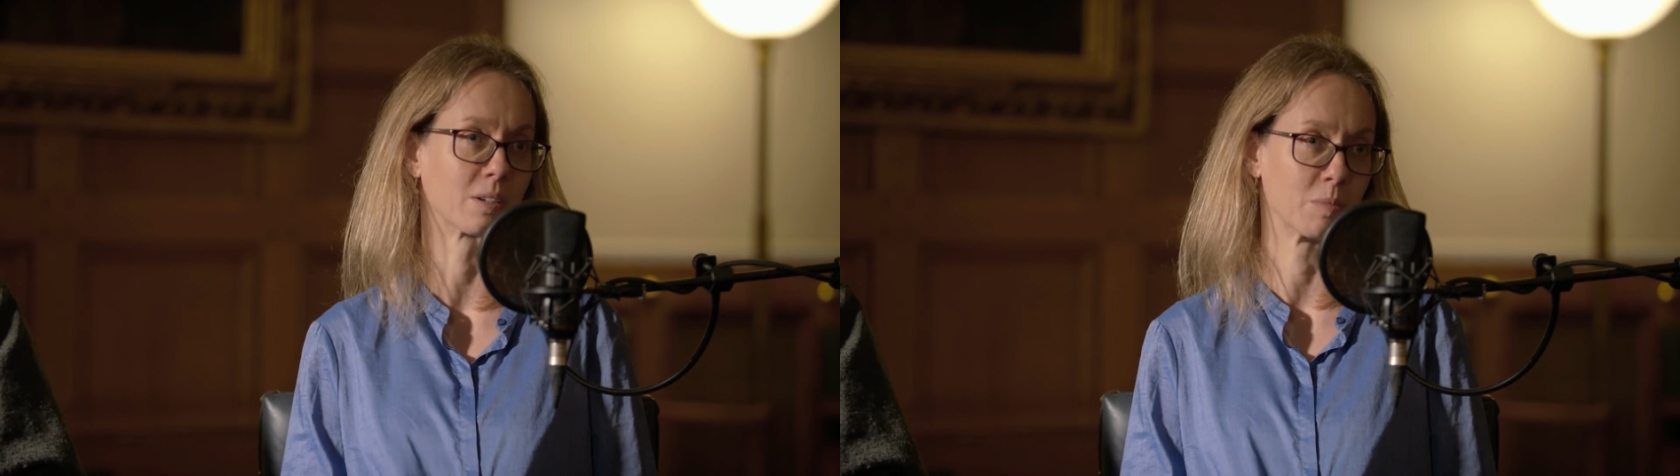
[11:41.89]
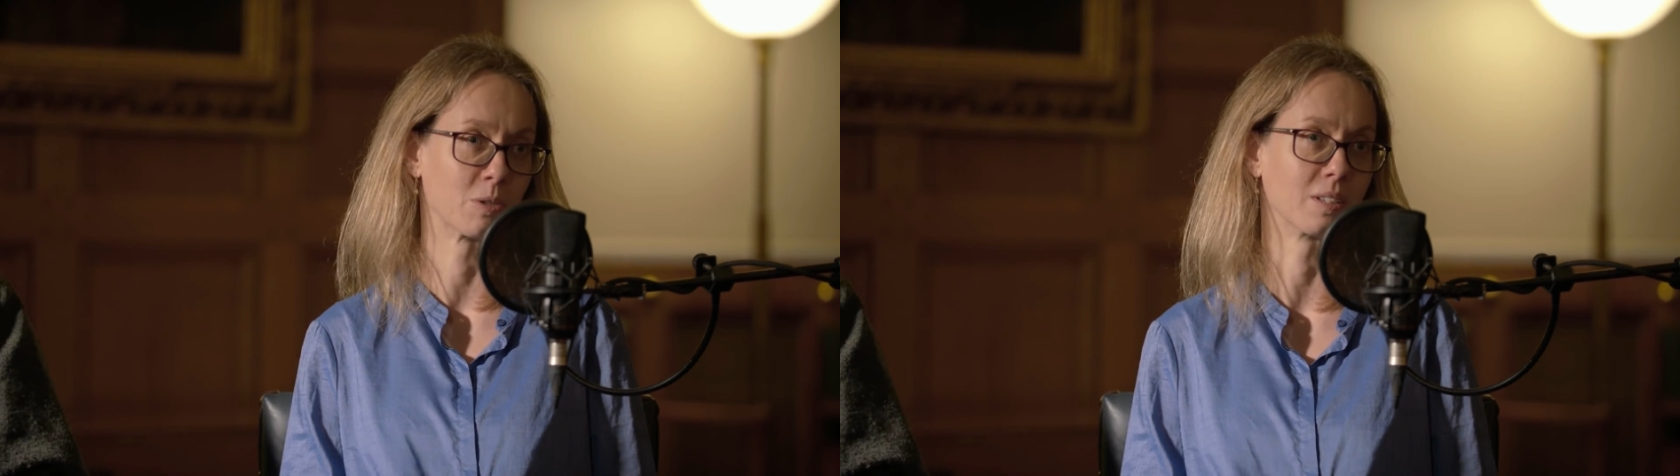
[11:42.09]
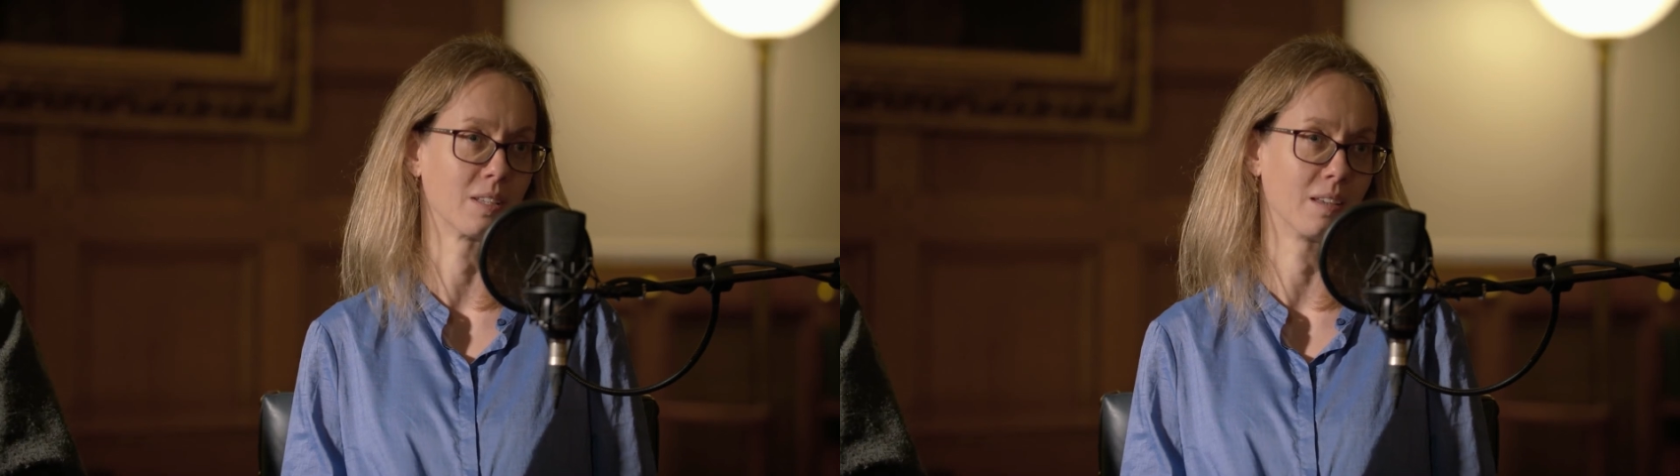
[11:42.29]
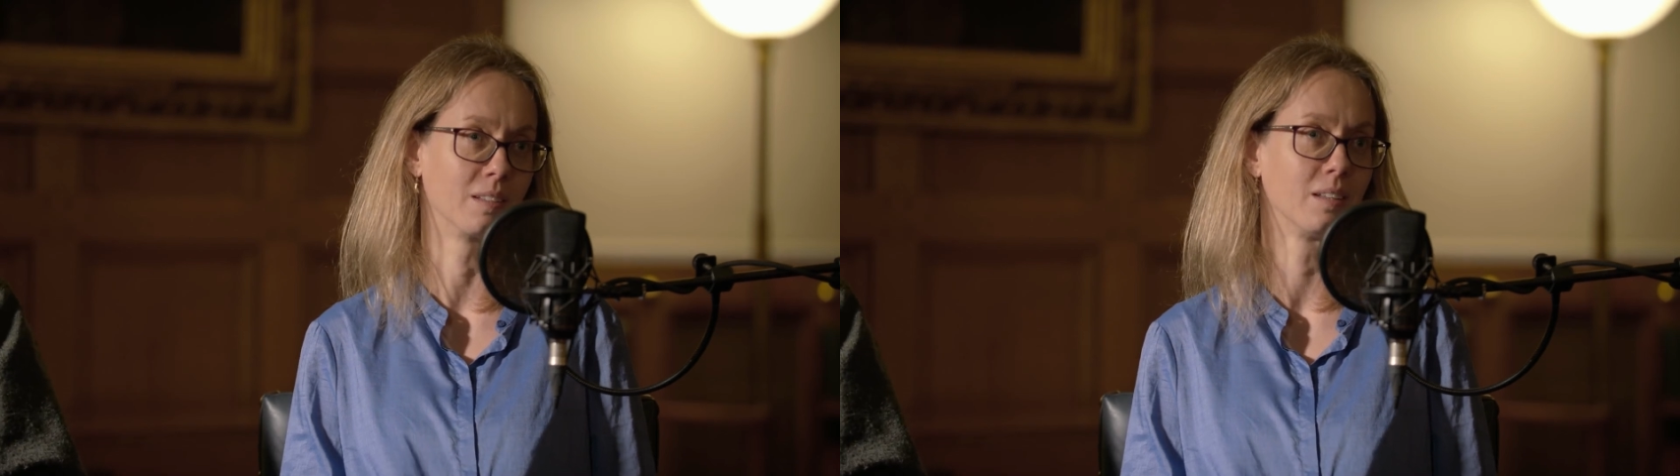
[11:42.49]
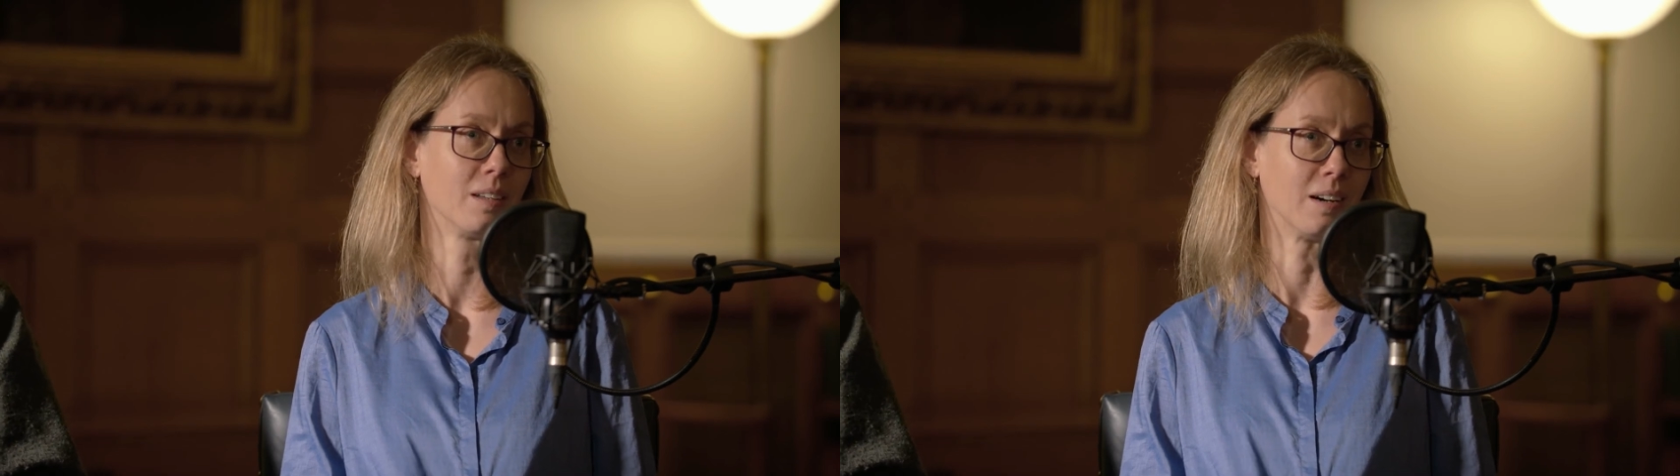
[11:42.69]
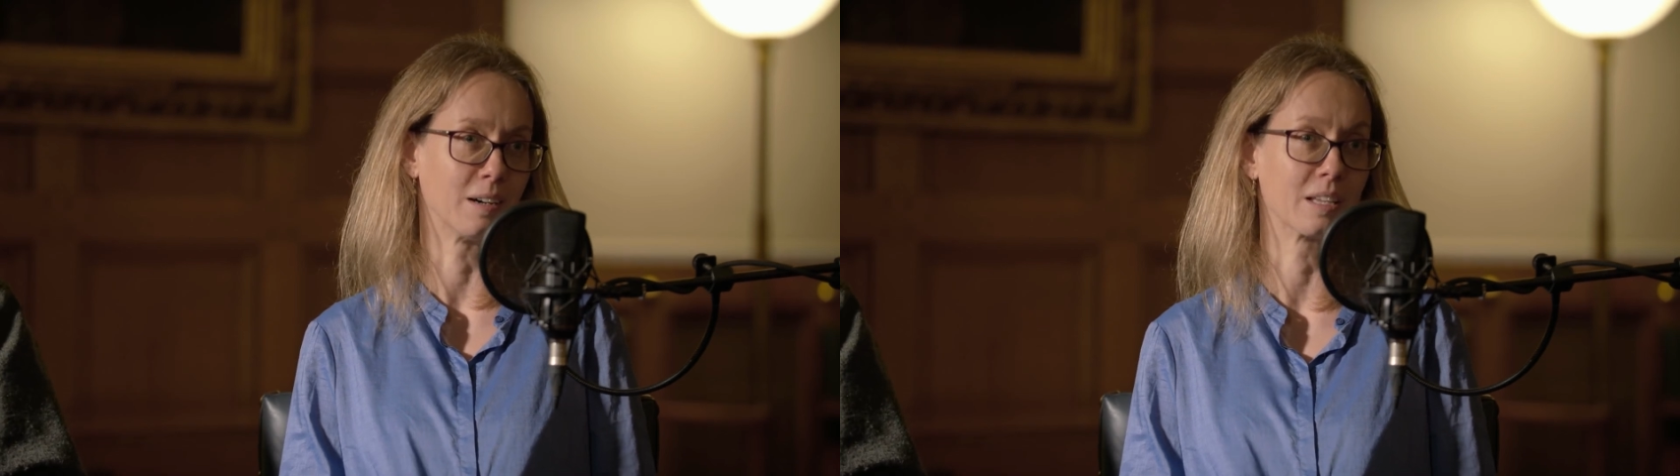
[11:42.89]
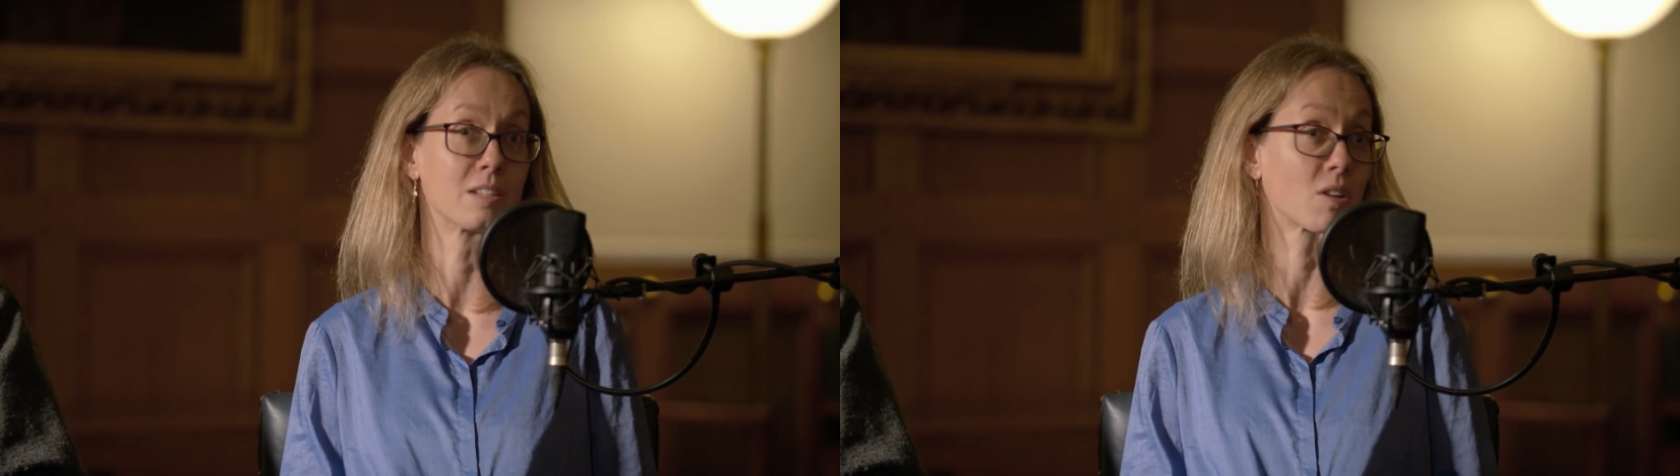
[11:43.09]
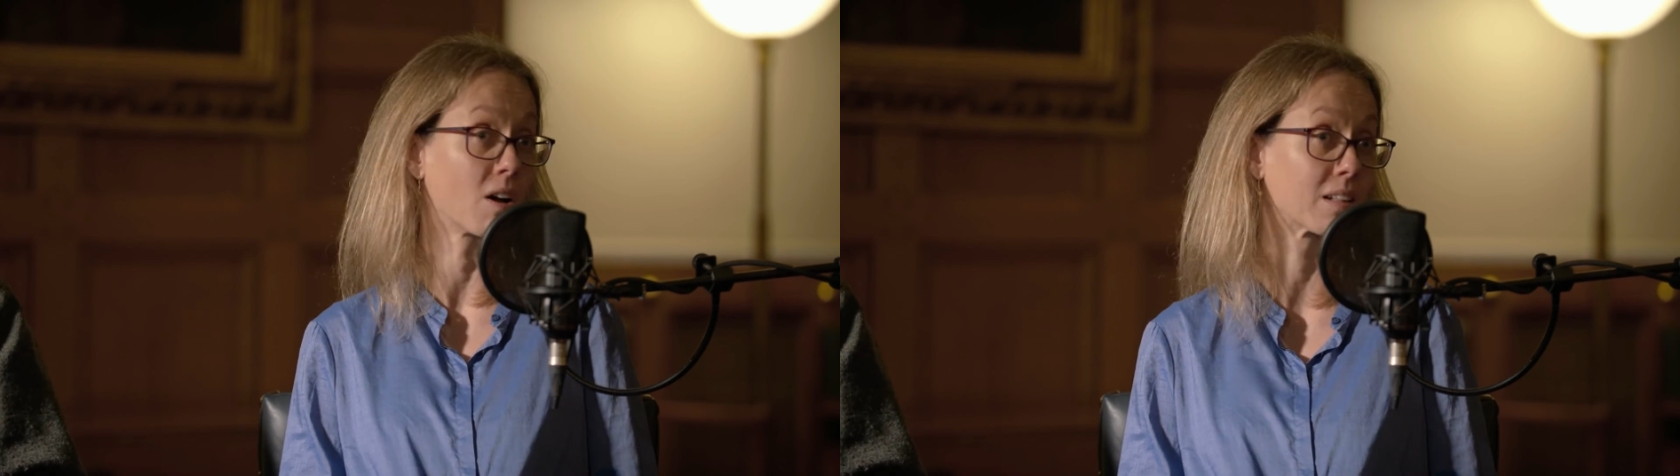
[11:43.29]
community in
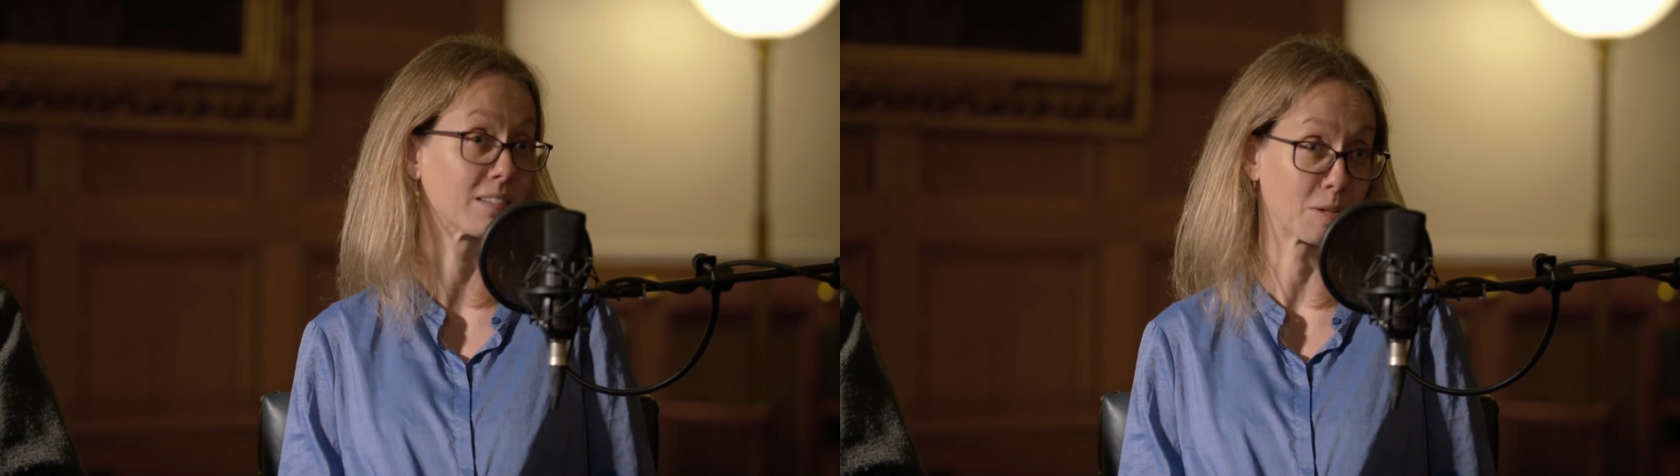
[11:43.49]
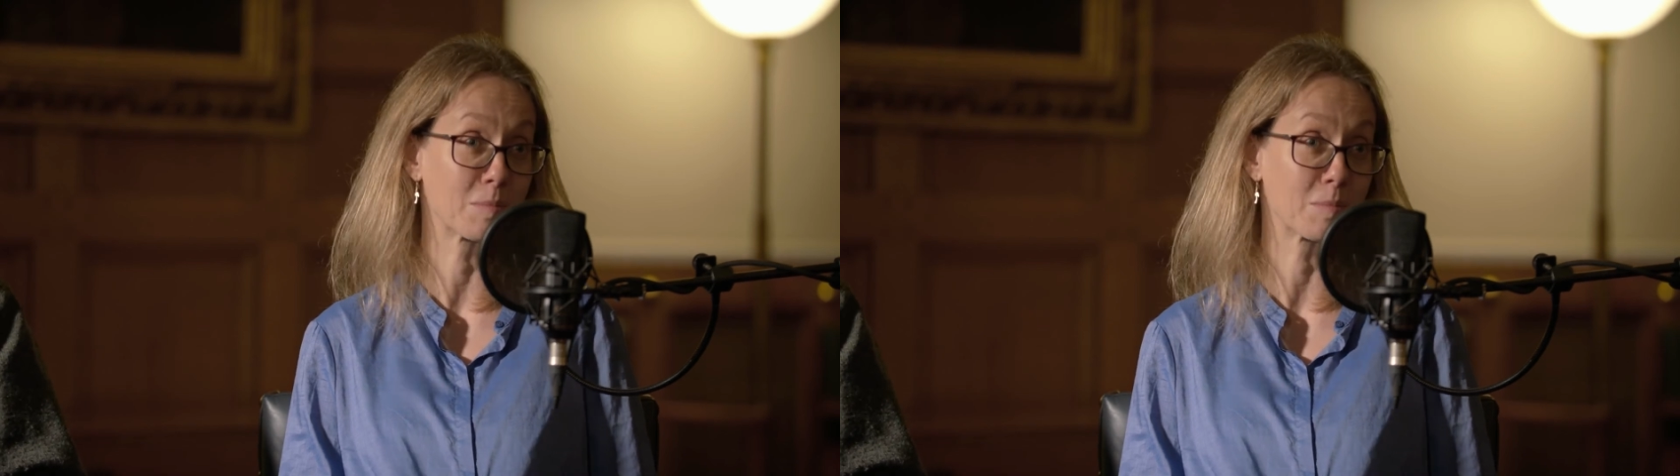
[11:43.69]
Scotland and